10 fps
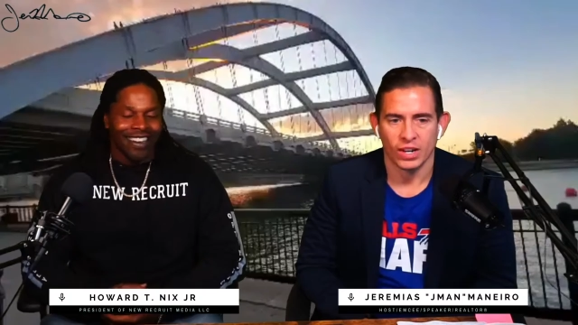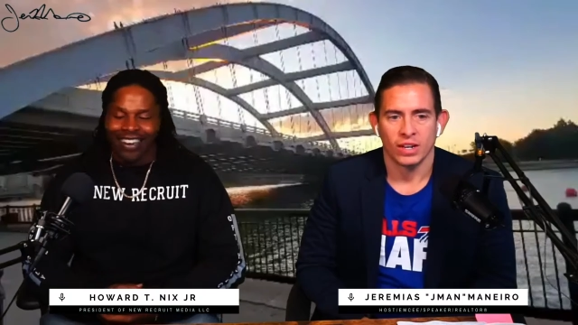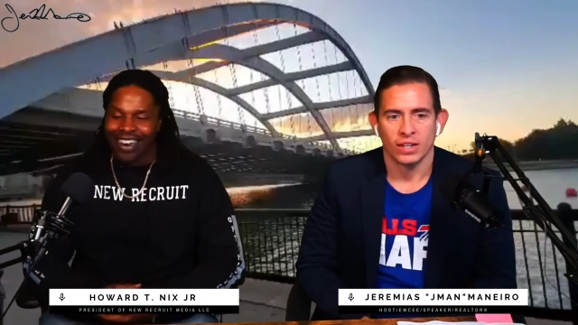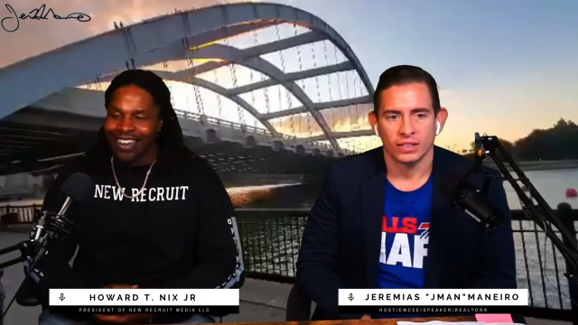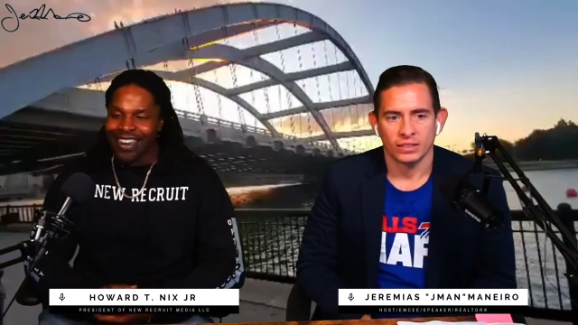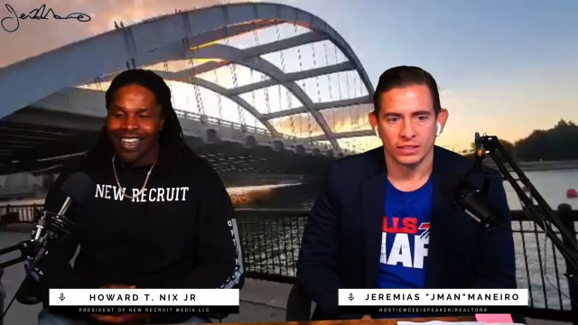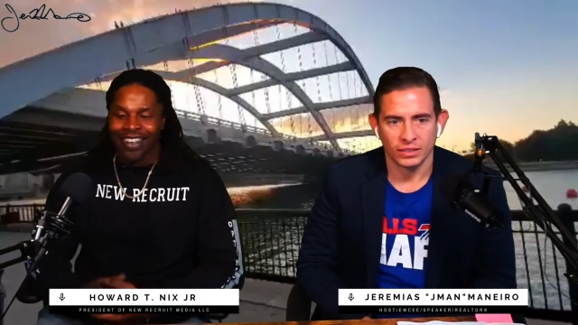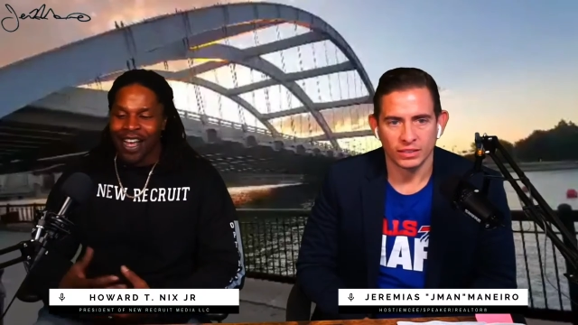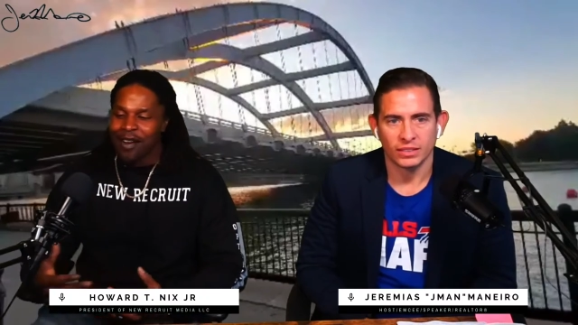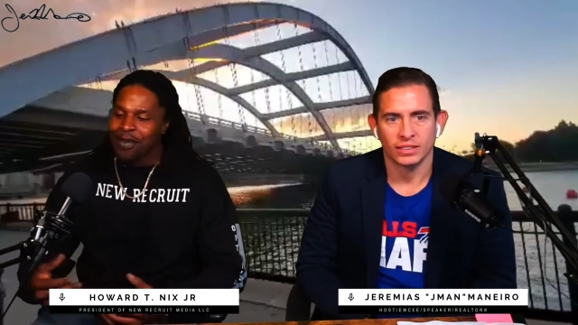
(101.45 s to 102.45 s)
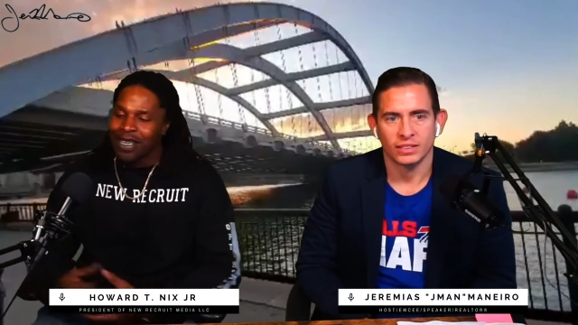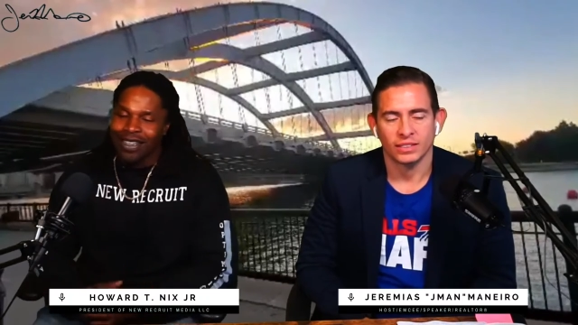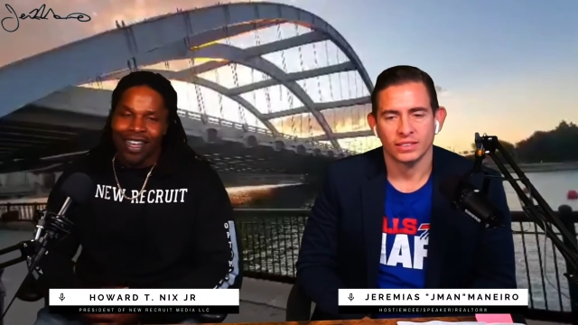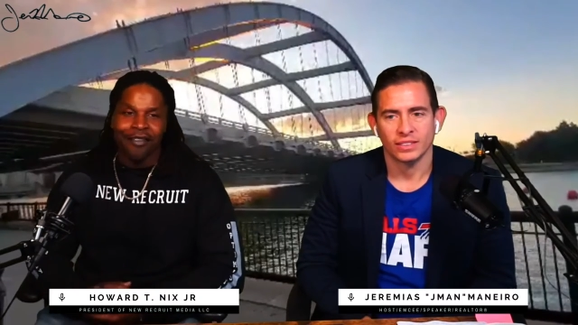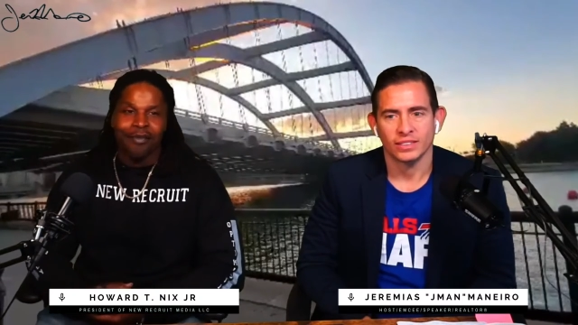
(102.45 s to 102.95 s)
Speaker 1: And I, I, I
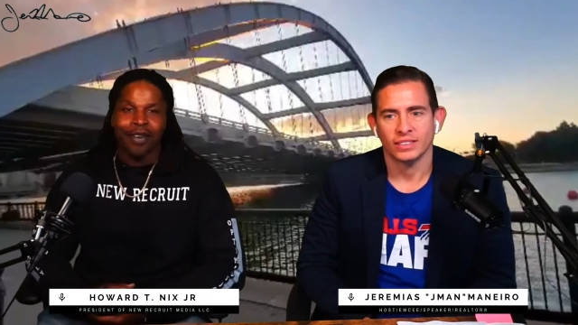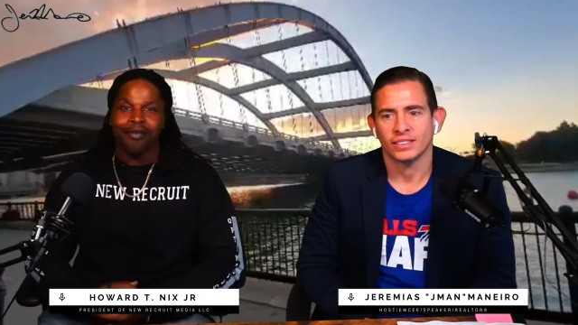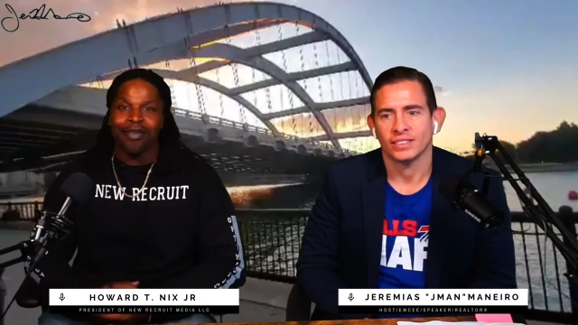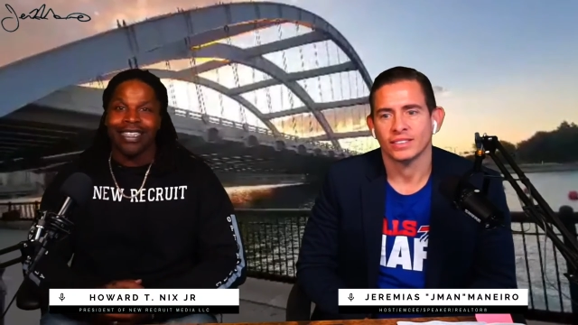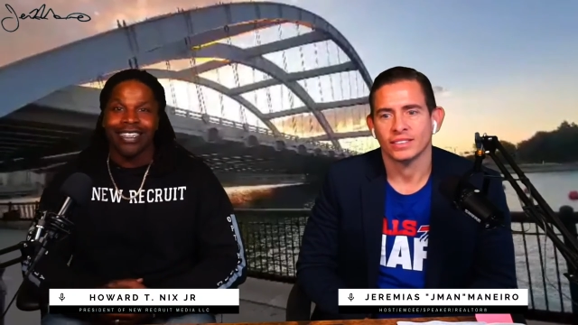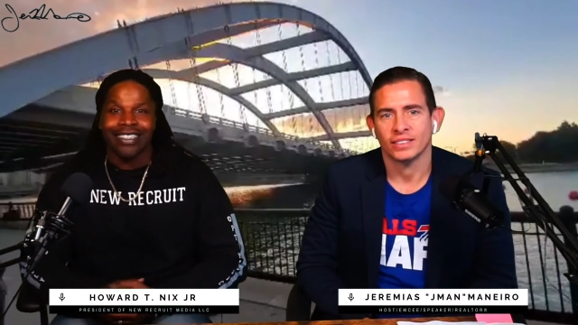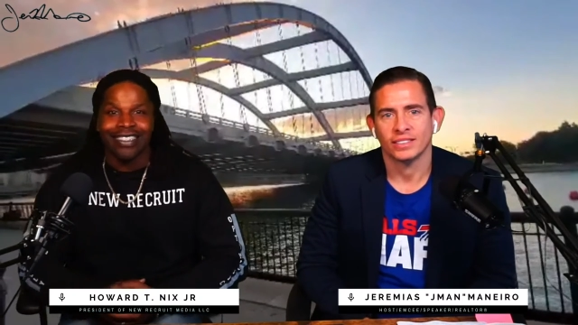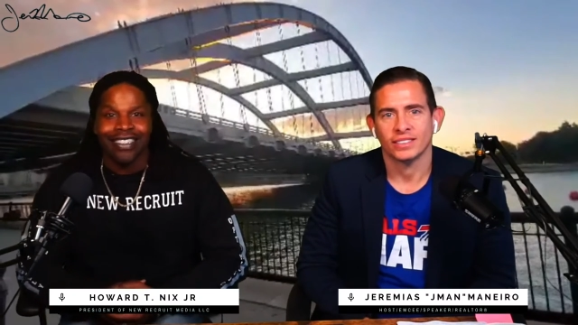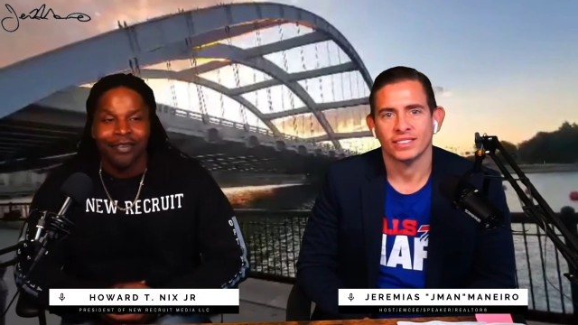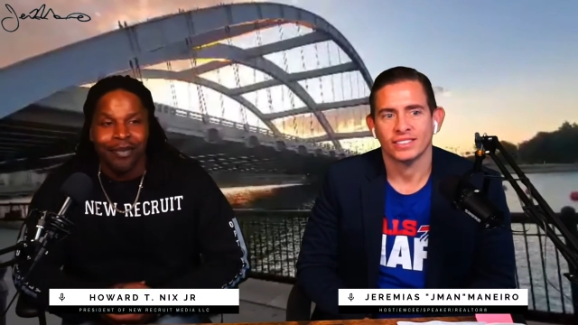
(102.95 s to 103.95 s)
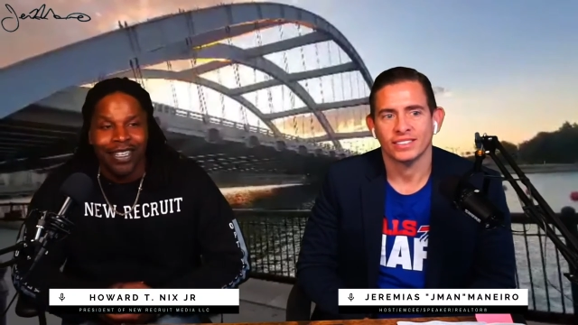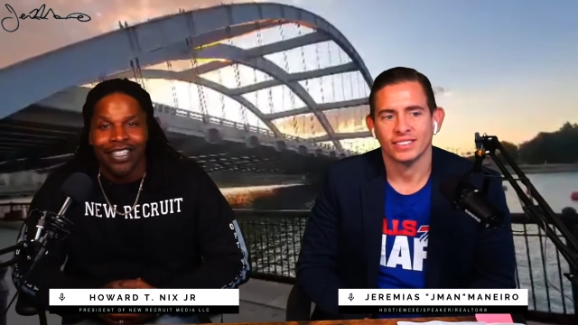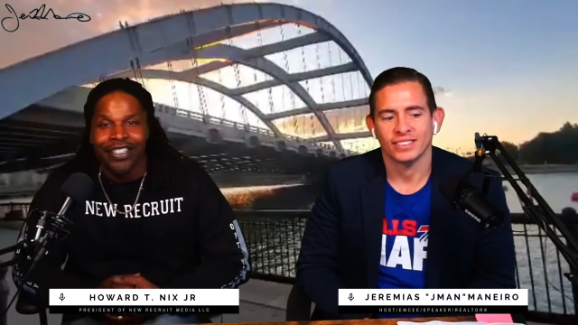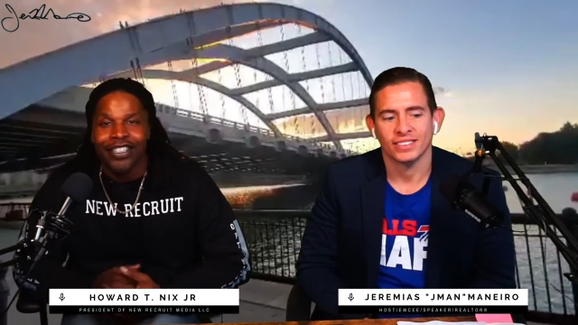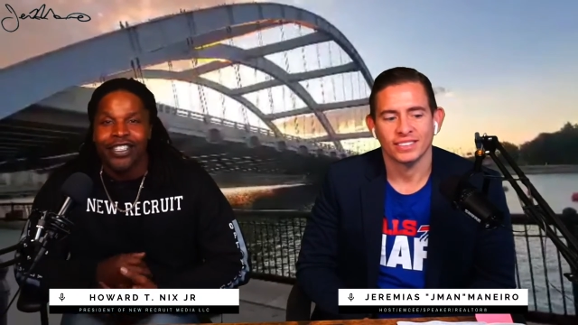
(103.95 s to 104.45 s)
mean, I've been blessed to
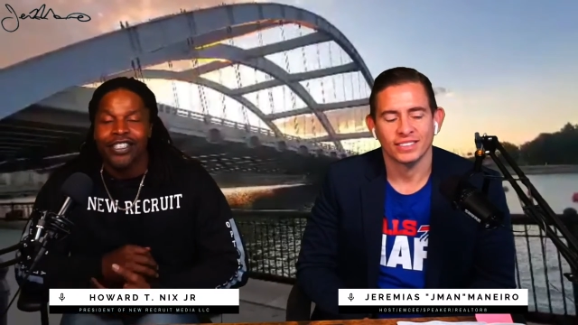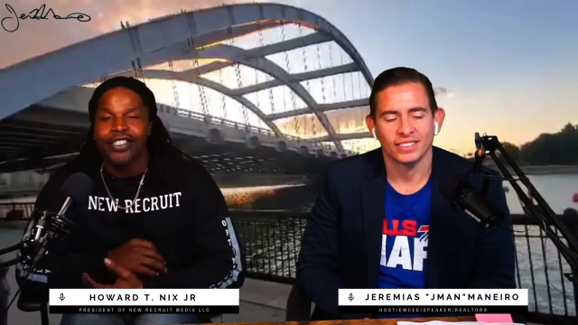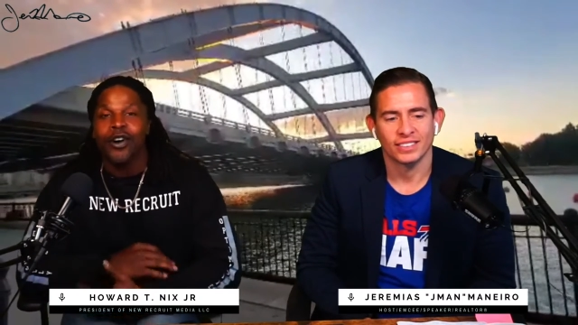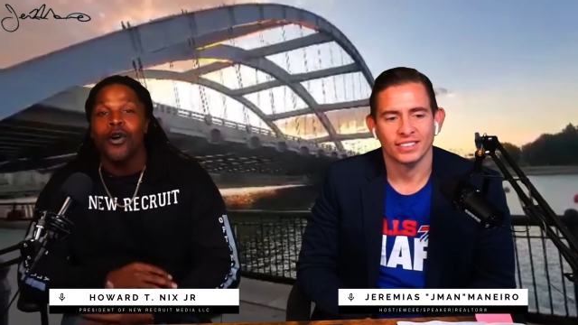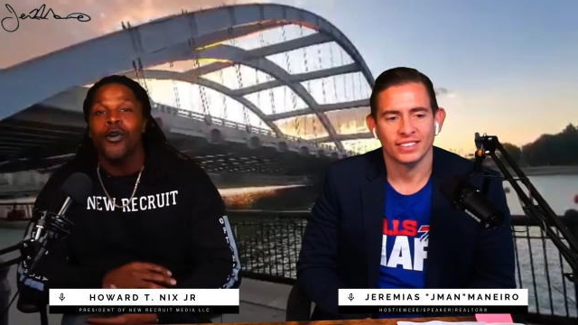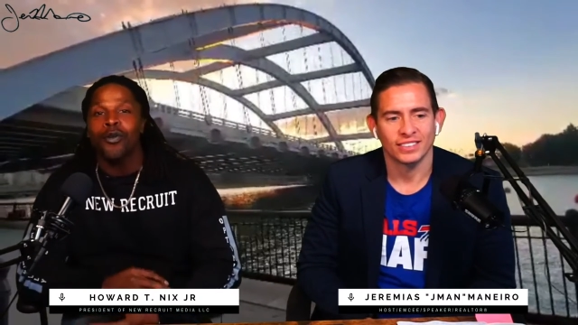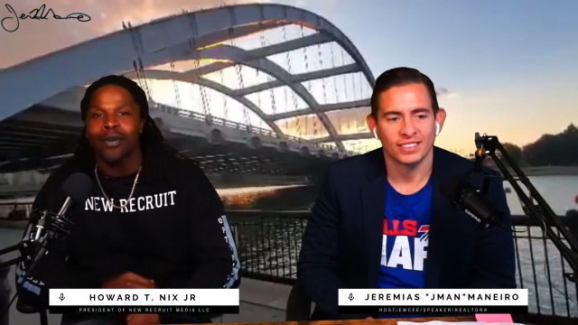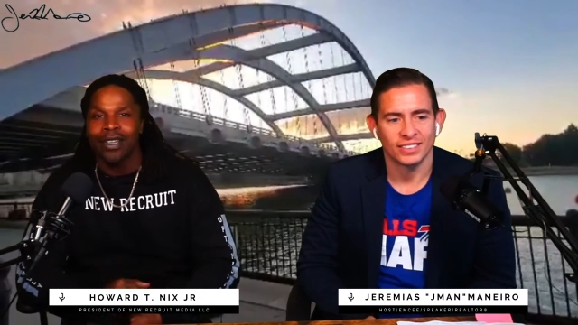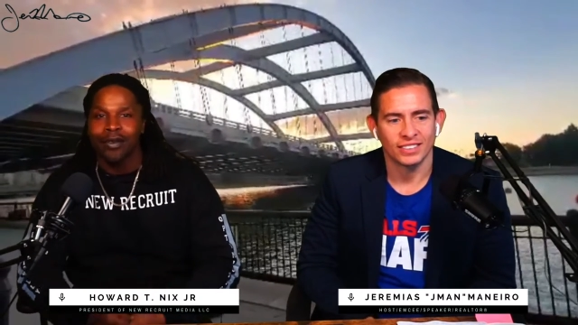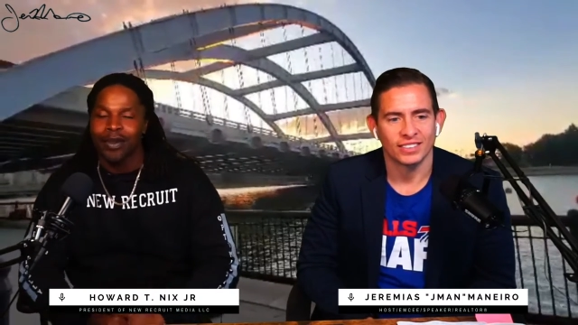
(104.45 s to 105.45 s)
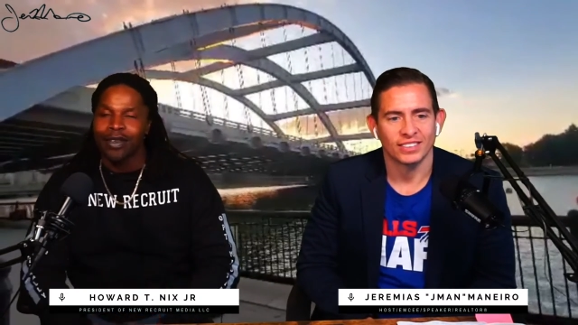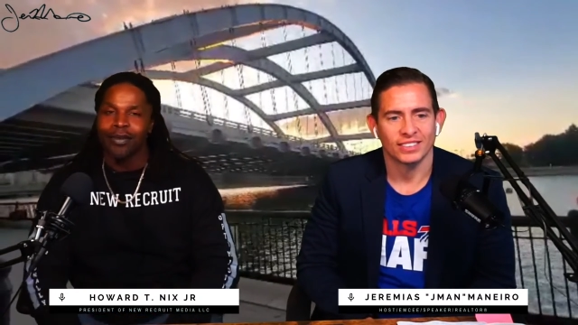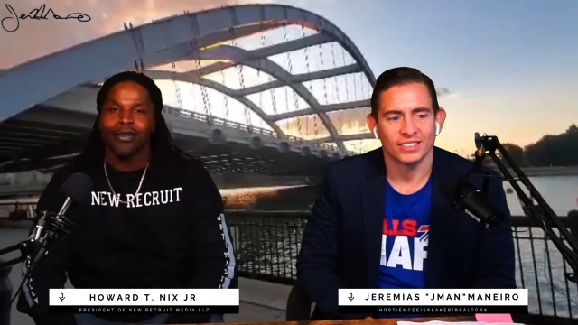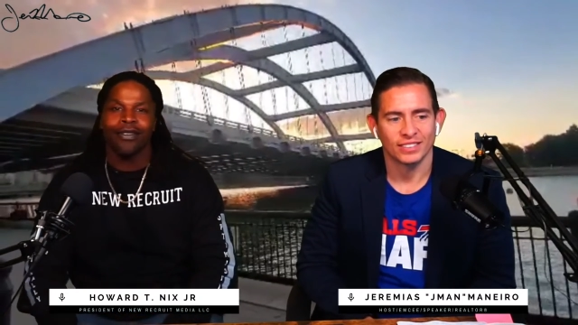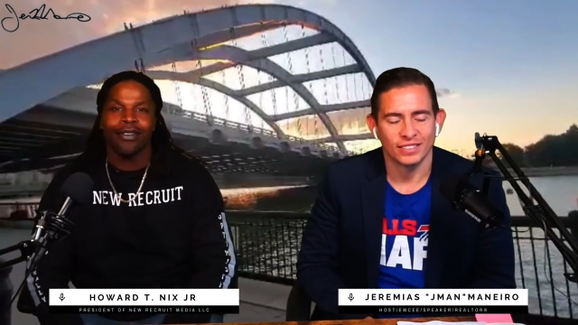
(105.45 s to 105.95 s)
meet so many
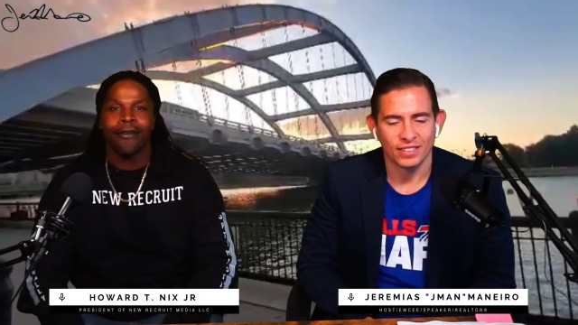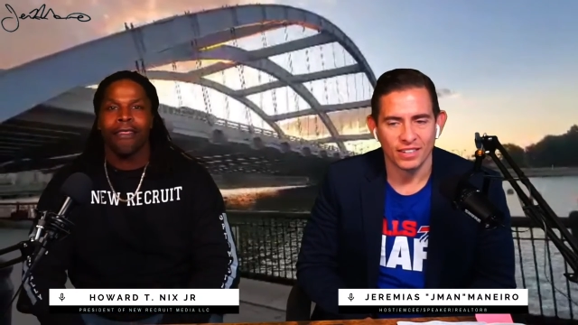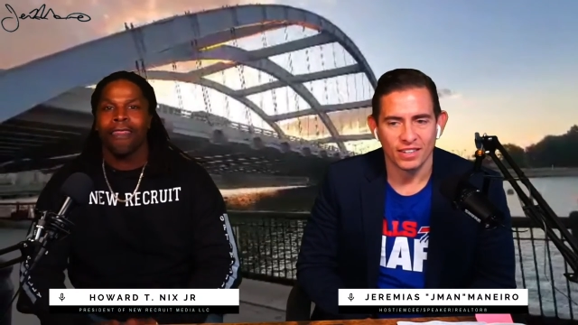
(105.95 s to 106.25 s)
people.